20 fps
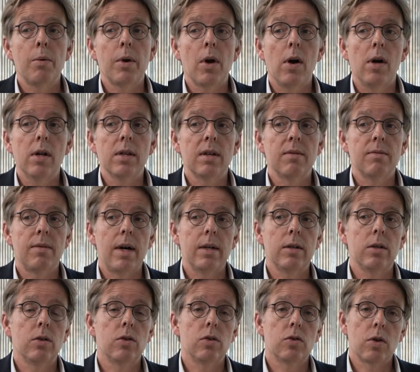and we also
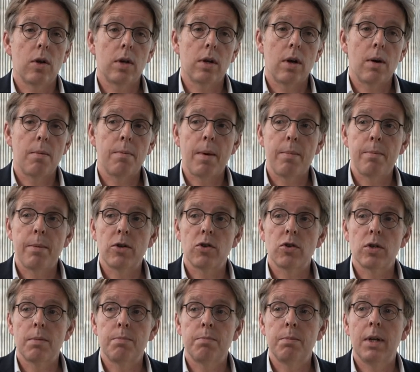invite you to join our
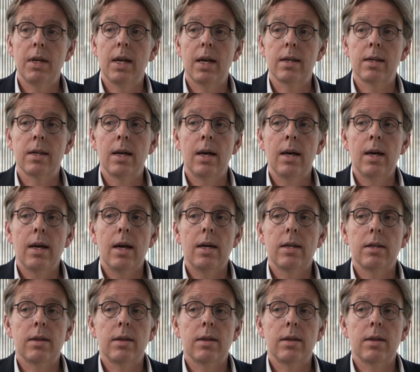membership meetings,